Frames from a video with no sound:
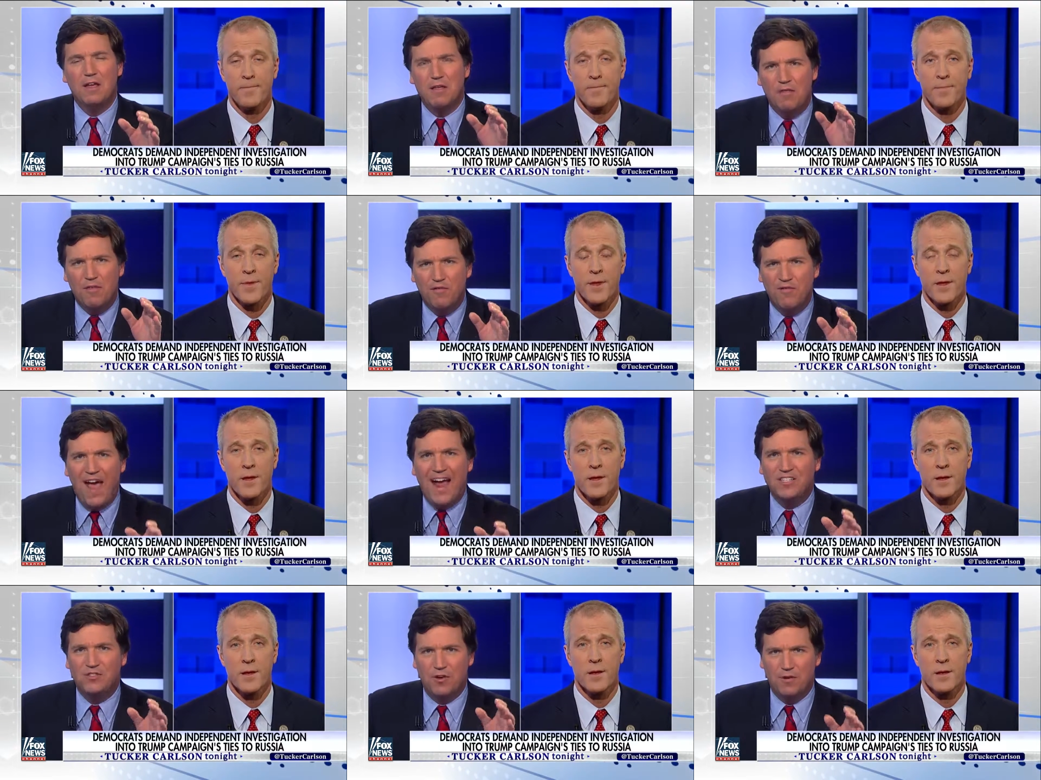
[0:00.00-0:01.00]
Speaker 1: The
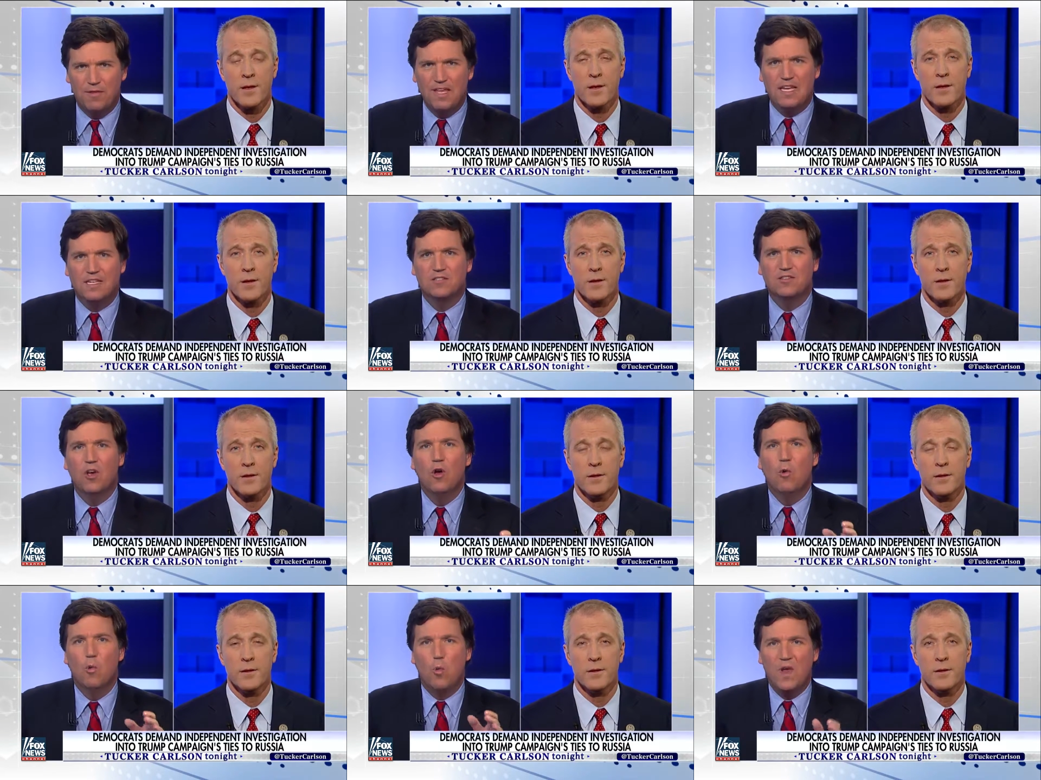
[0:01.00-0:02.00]
facts are these.
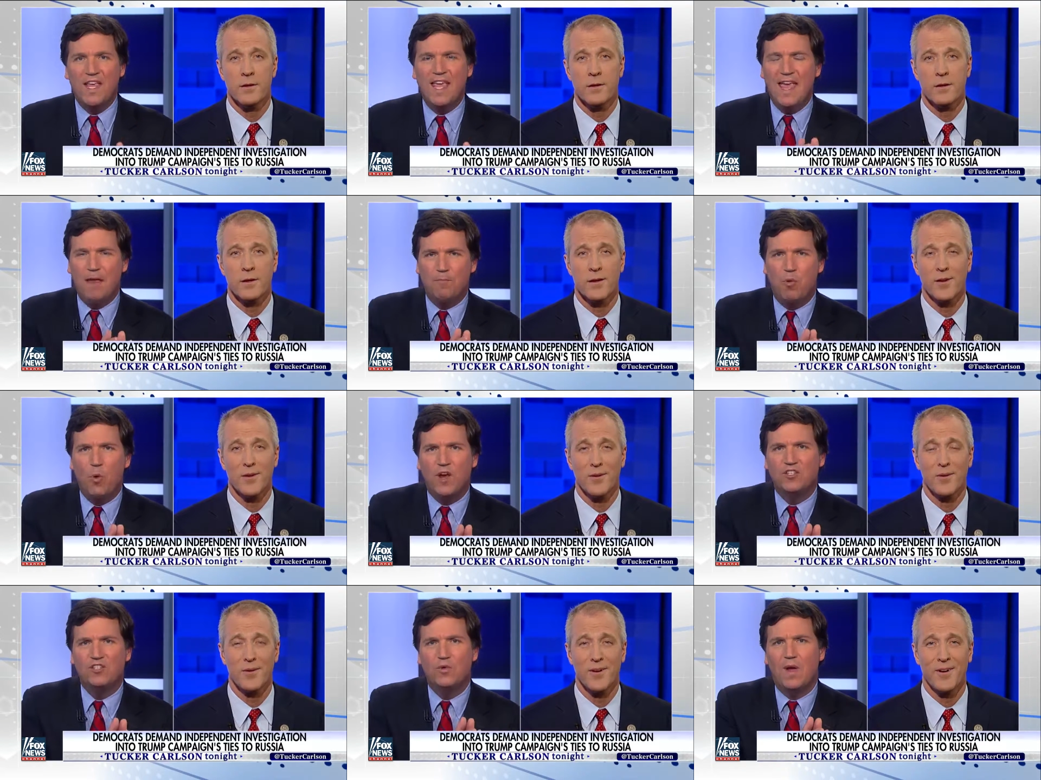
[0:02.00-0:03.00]
We can't
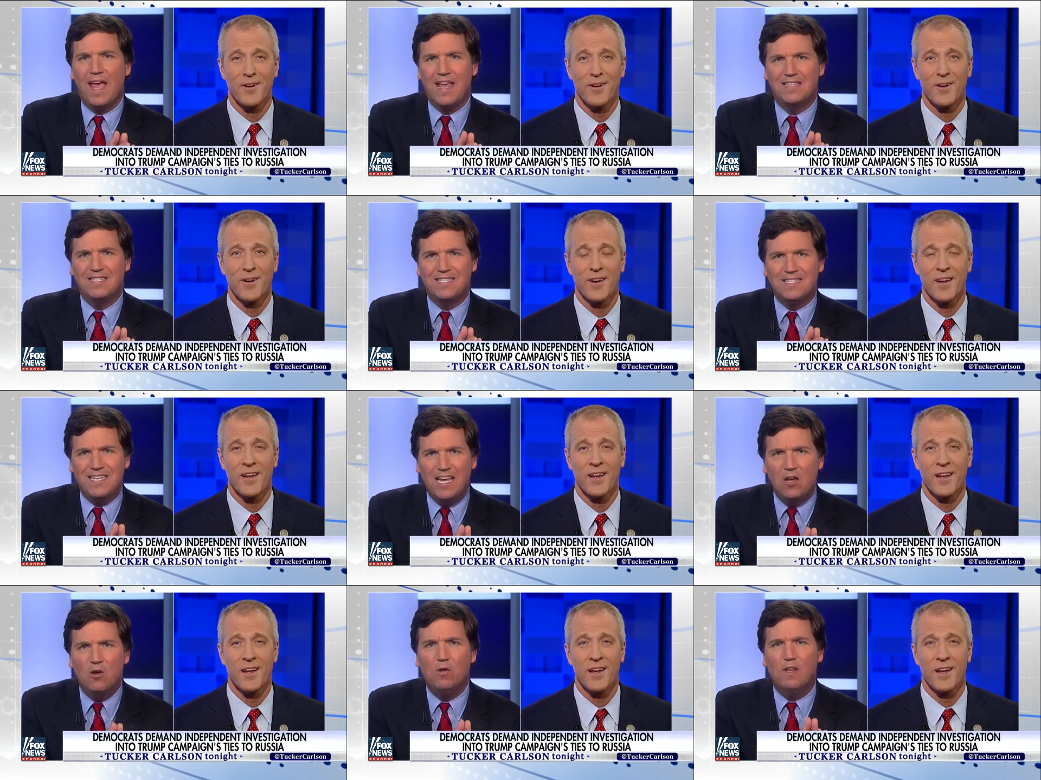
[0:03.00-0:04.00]
point to a
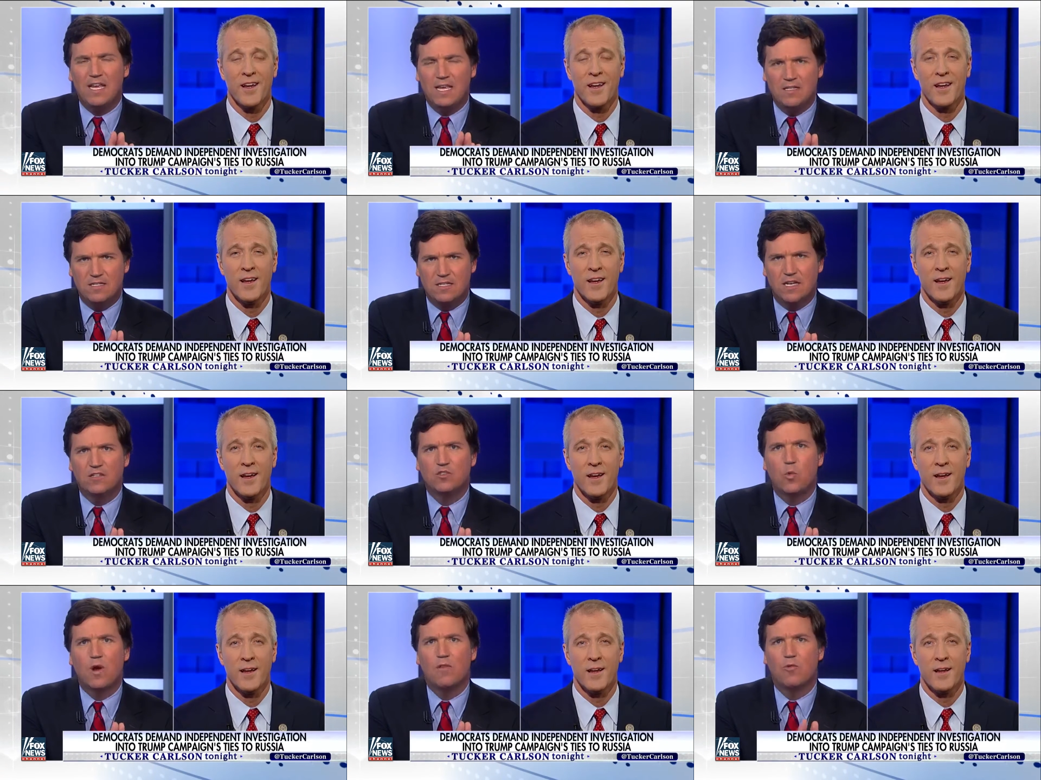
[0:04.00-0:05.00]
single
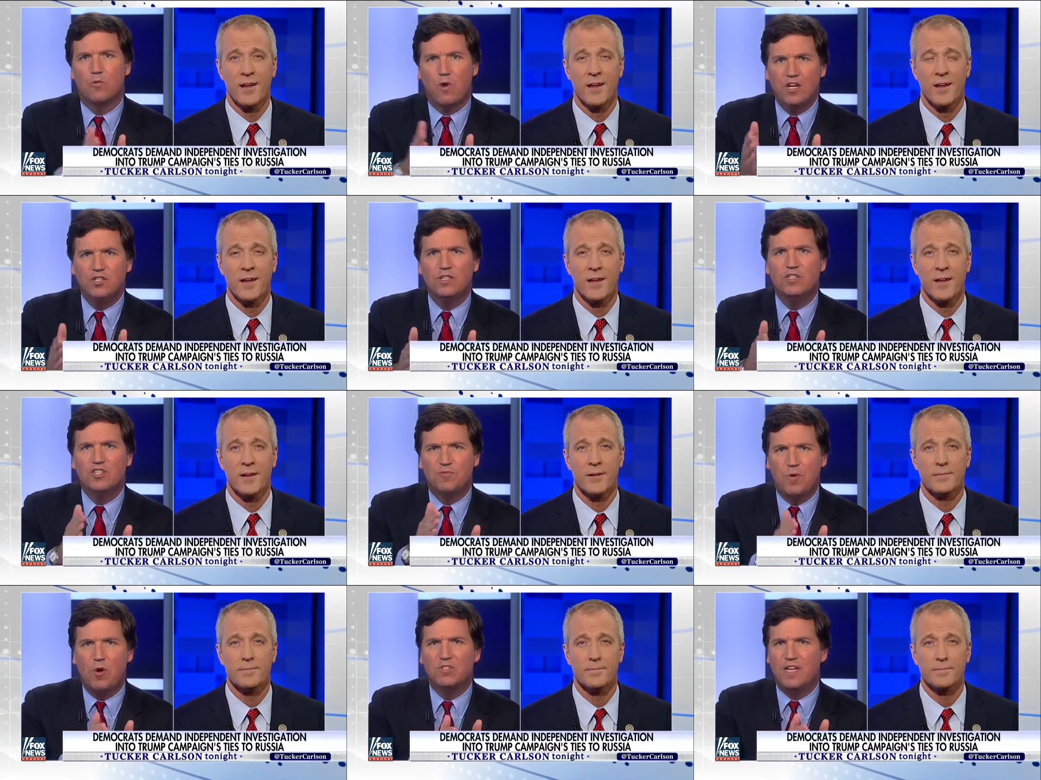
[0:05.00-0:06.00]
instance where the Russians
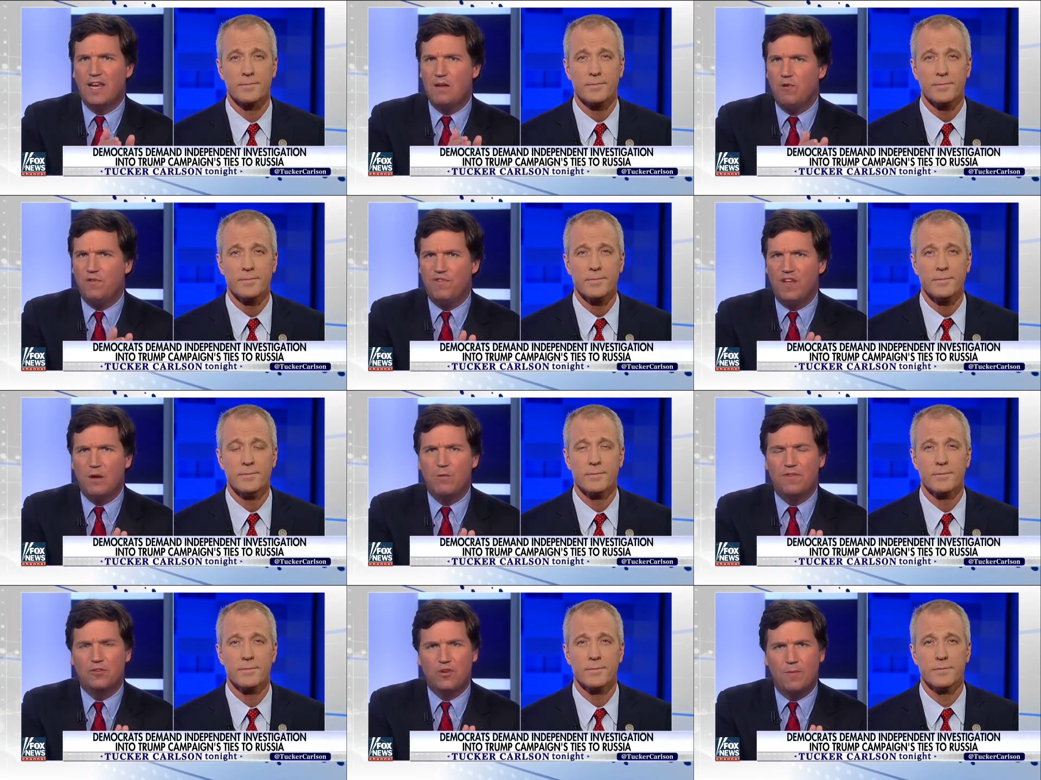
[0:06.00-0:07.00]
spoke to anyone
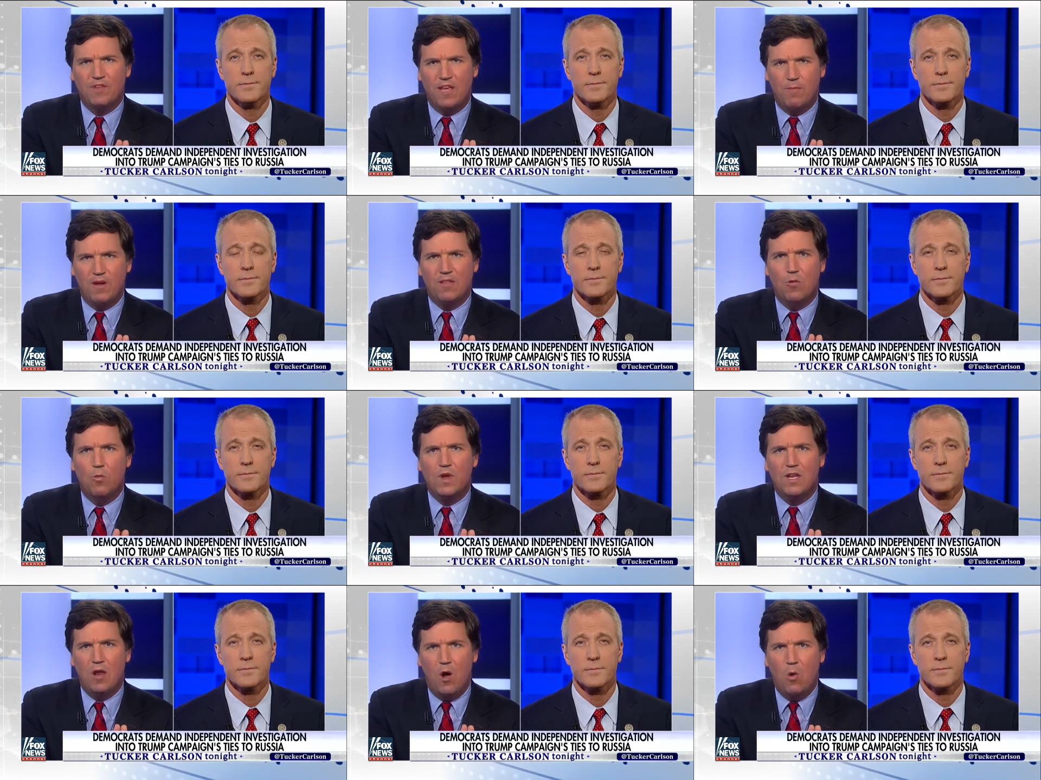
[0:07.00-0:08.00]
affiliated with the Trump campaign that
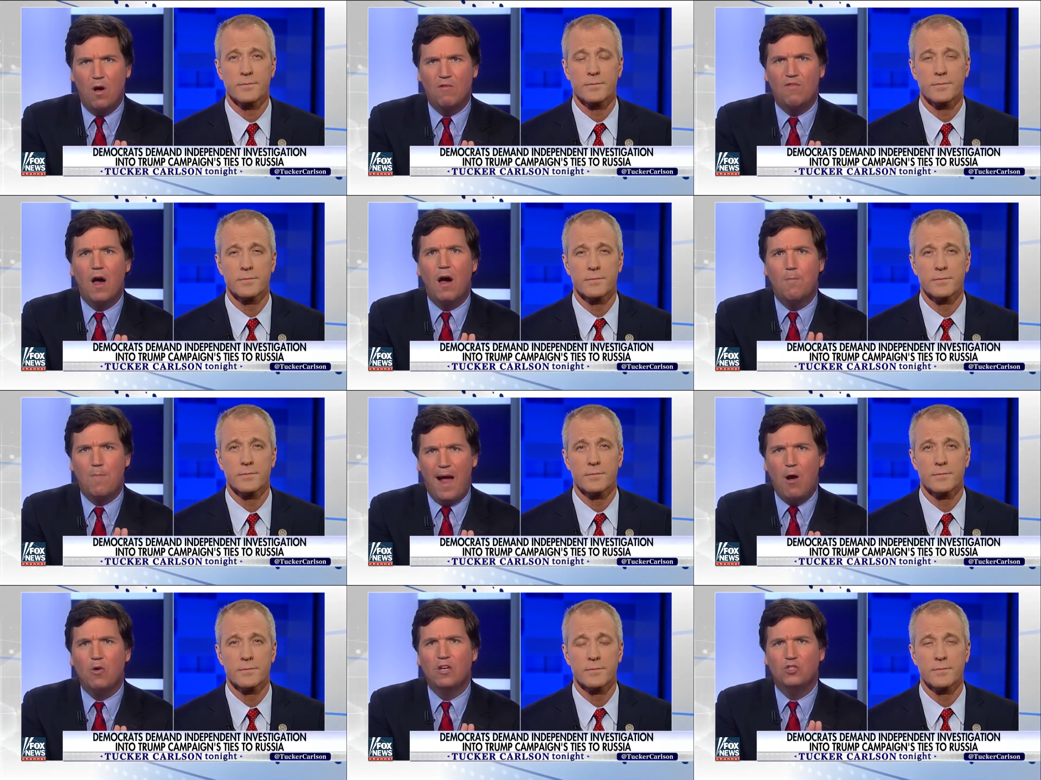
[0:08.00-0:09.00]
we know of
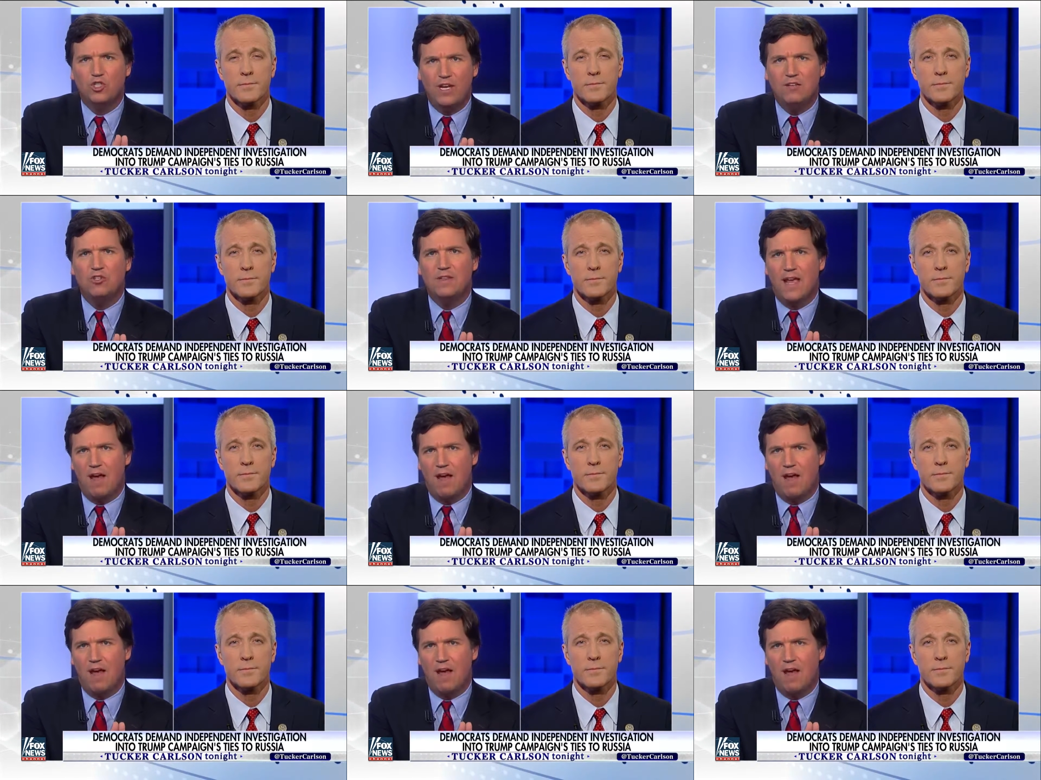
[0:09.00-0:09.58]
about changing the